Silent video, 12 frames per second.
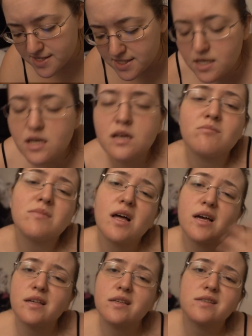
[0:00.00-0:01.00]
seem
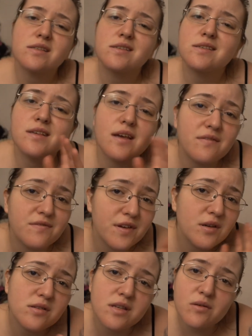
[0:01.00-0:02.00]
like it's
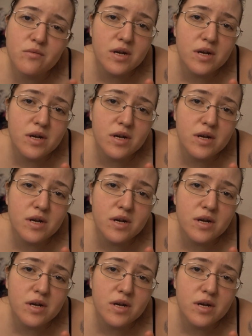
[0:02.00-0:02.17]
confusing,